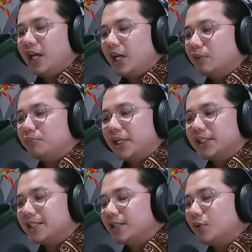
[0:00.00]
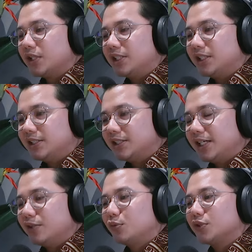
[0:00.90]
And basically what he
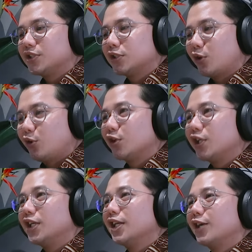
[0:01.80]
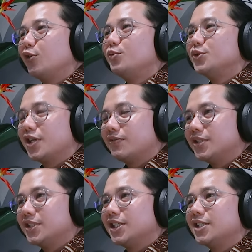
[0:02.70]
did was talking like almost
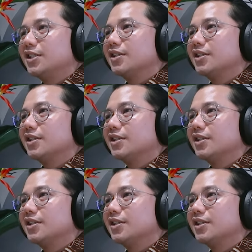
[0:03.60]
every day,